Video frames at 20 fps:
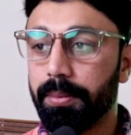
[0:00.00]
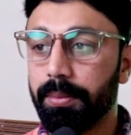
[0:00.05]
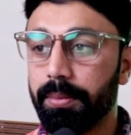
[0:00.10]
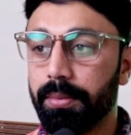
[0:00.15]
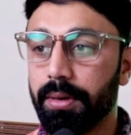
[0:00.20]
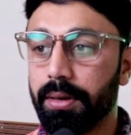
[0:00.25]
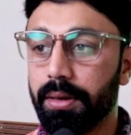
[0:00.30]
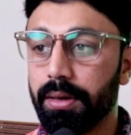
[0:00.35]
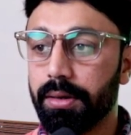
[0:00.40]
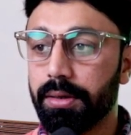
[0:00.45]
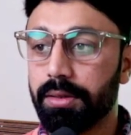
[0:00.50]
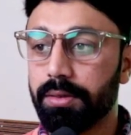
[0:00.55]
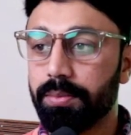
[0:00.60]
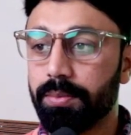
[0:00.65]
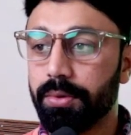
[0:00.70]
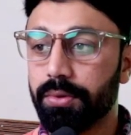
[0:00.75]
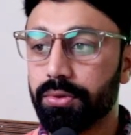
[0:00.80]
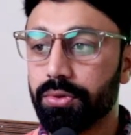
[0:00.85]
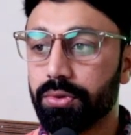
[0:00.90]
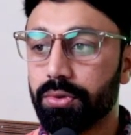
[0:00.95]

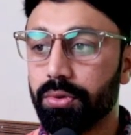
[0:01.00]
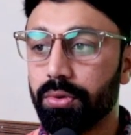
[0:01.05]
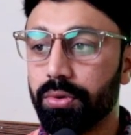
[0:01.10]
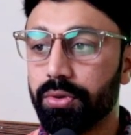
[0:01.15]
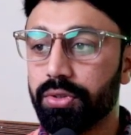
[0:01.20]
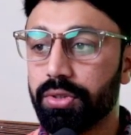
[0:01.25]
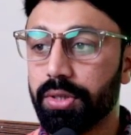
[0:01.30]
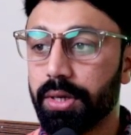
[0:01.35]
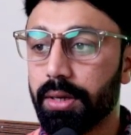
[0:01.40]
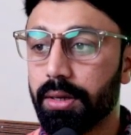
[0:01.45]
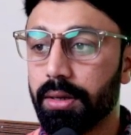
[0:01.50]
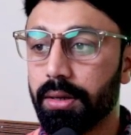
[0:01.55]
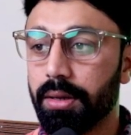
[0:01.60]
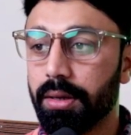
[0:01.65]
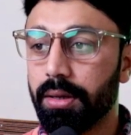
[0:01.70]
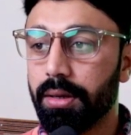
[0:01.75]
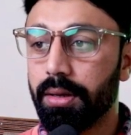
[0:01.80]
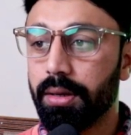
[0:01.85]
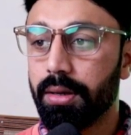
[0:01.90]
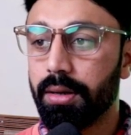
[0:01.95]
response score check,
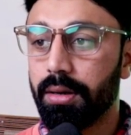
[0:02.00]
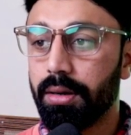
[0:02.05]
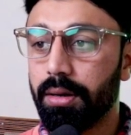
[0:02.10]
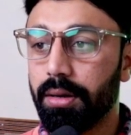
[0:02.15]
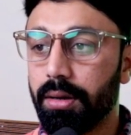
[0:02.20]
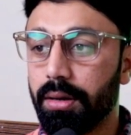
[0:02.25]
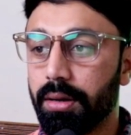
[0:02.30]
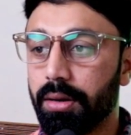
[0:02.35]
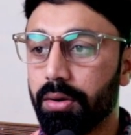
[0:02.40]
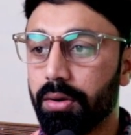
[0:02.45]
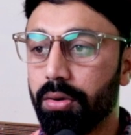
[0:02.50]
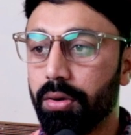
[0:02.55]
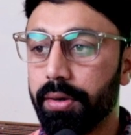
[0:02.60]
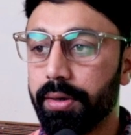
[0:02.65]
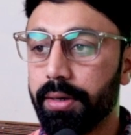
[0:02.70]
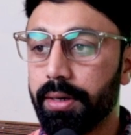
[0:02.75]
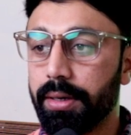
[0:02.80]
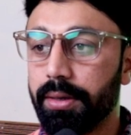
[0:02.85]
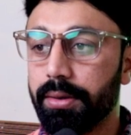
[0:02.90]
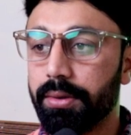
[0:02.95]

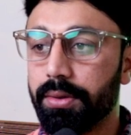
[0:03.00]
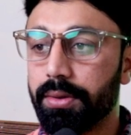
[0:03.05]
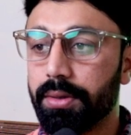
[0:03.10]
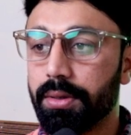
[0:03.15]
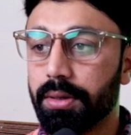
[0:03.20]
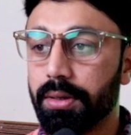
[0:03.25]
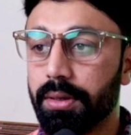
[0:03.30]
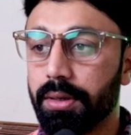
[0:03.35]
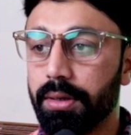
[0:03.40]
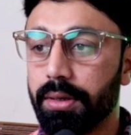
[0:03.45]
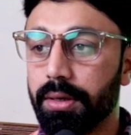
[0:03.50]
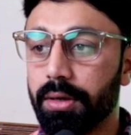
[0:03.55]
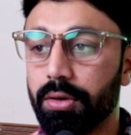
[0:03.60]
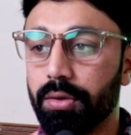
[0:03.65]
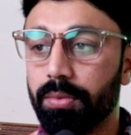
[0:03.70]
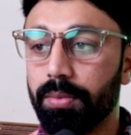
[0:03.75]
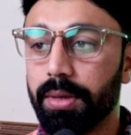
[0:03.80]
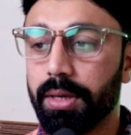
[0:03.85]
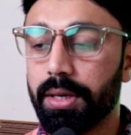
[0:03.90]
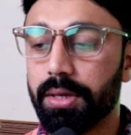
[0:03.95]
content, near
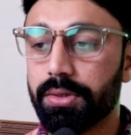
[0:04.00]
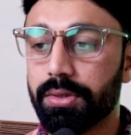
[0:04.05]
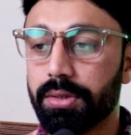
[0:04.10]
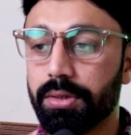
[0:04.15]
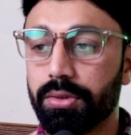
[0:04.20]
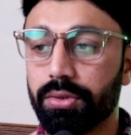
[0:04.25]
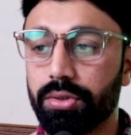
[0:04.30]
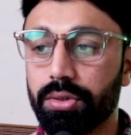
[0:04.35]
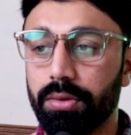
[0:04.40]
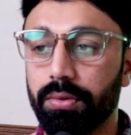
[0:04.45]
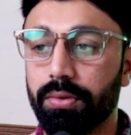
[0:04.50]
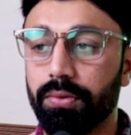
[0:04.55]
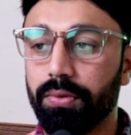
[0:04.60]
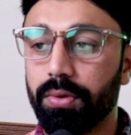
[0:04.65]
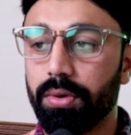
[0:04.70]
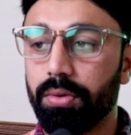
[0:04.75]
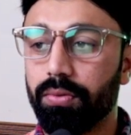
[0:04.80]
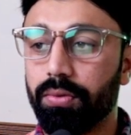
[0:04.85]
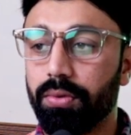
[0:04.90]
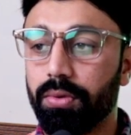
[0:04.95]
duplication, soft
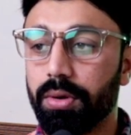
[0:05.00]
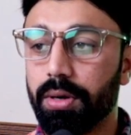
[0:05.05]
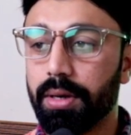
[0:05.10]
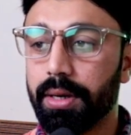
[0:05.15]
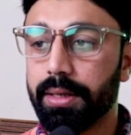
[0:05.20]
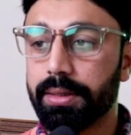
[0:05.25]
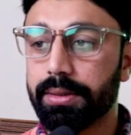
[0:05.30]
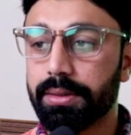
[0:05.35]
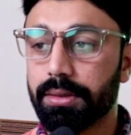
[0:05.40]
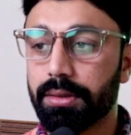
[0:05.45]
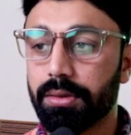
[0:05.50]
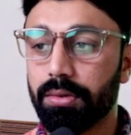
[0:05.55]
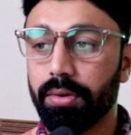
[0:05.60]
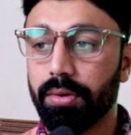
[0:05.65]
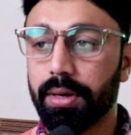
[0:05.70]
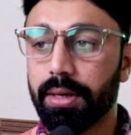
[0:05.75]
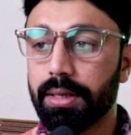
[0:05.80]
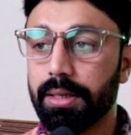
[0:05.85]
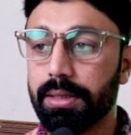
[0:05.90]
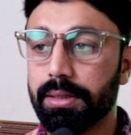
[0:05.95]
404 links,
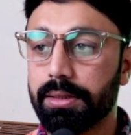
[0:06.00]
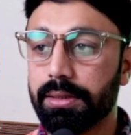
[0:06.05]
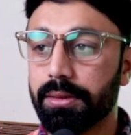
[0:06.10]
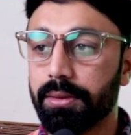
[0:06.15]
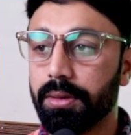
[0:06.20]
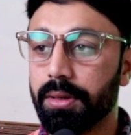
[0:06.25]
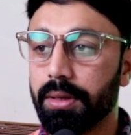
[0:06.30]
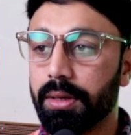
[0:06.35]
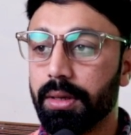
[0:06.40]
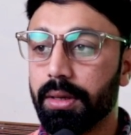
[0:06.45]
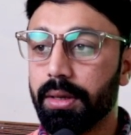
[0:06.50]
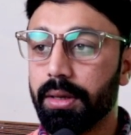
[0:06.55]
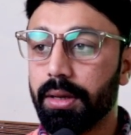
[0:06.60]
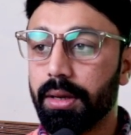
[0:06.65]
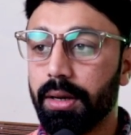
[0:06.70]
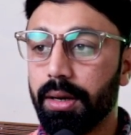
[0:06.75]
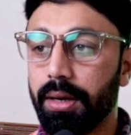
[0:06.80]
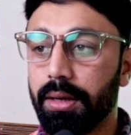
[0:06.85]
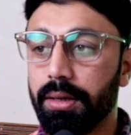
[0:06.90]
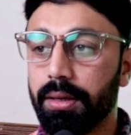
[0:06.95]
chronicles,
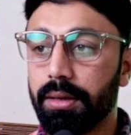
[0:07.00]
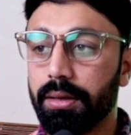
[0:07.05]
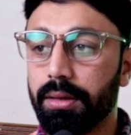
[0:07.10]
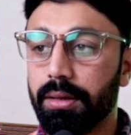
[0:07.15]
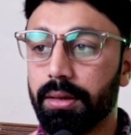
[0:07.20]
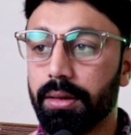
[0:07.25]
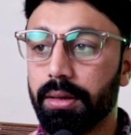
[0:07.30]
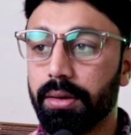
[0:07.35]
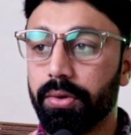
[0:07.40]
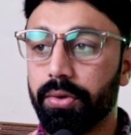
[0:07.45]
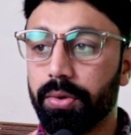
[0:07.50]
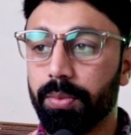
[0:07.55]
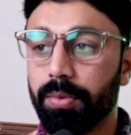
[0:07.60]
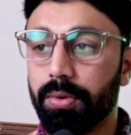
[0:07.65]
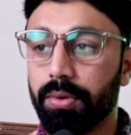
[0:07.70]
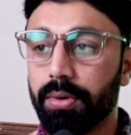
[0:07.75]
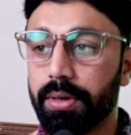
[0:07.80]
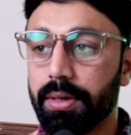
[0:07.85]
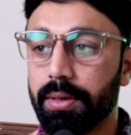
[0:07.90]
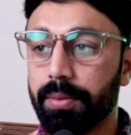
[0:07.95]
and a report.